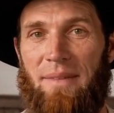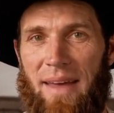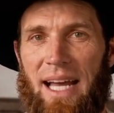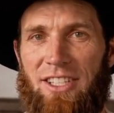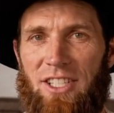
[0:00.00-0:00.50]

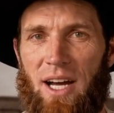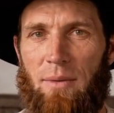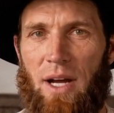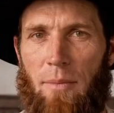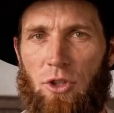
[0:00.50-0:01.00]
Next
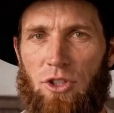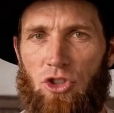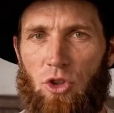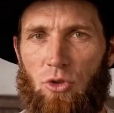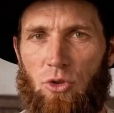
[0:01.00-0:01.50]
time, I'm going to
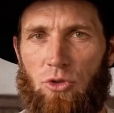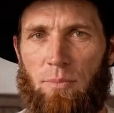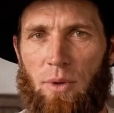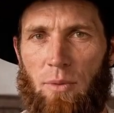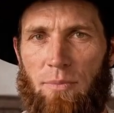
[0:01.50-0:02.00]
show you the
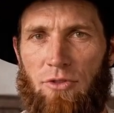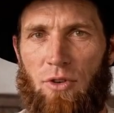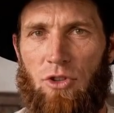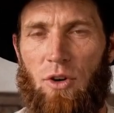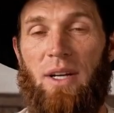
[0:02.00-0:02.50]
pump
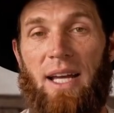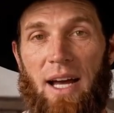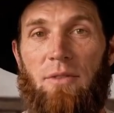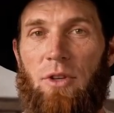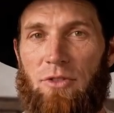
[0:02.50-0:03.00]
filter on
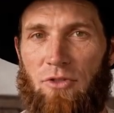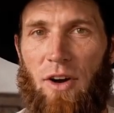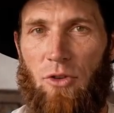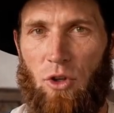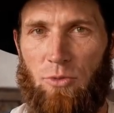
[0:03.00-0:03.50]
every
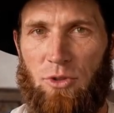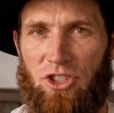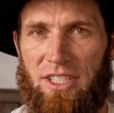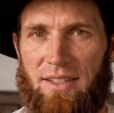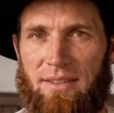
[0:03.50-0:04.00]
front-load
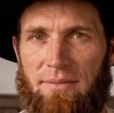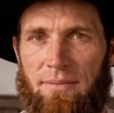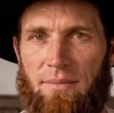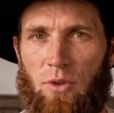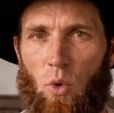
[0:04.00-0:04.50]
machine,
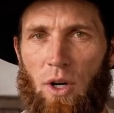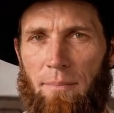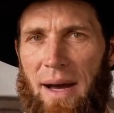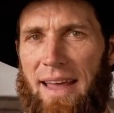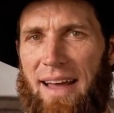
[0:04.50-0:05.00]
the
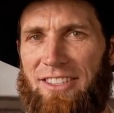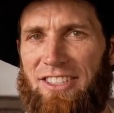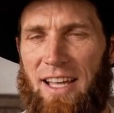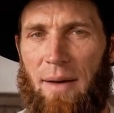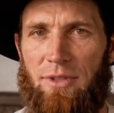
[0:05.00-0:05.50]
one maintenance
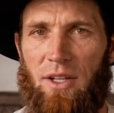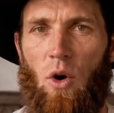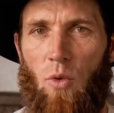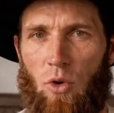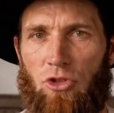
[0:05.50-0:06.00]
step that
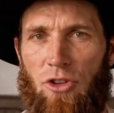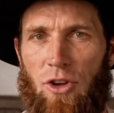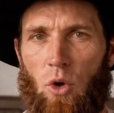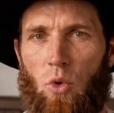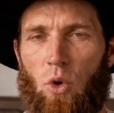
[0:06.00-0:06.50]
almost
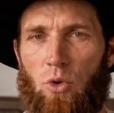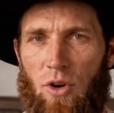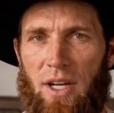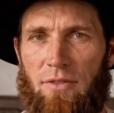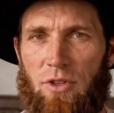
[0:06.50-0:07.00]
no
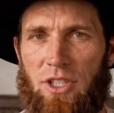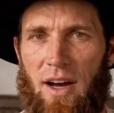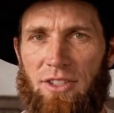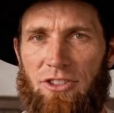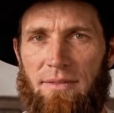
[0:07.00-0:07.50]
owner ever
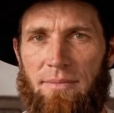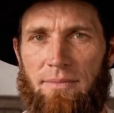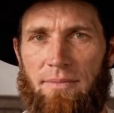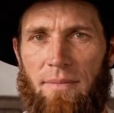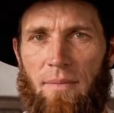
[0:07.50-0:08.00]
does,
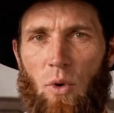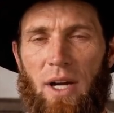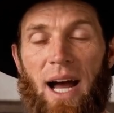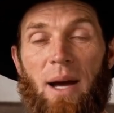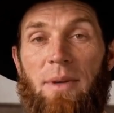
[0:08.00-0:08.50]

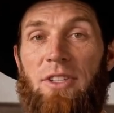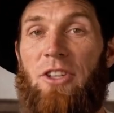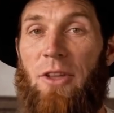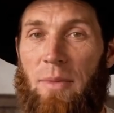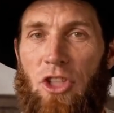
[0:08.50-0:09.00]
what happens
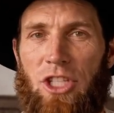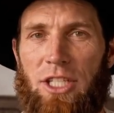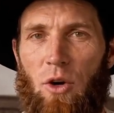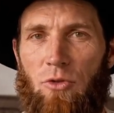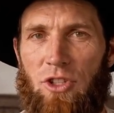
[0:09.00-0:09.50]
to the
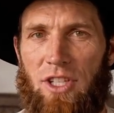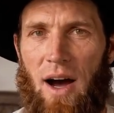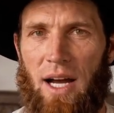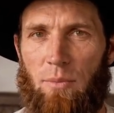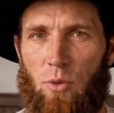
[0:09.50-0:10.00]
machine over
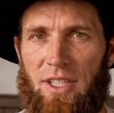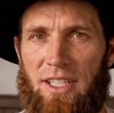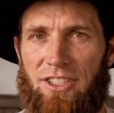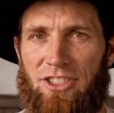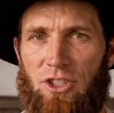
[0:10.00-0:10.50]
time when
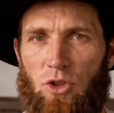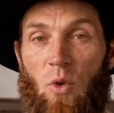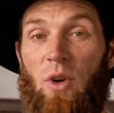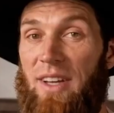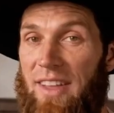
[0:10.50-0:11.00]
it is
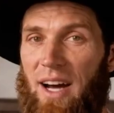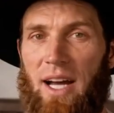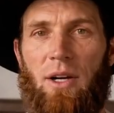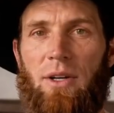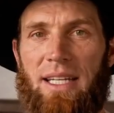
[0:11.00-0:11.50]
ignored
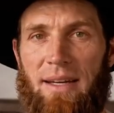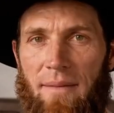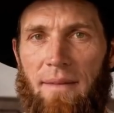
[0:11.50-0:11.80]
entirely,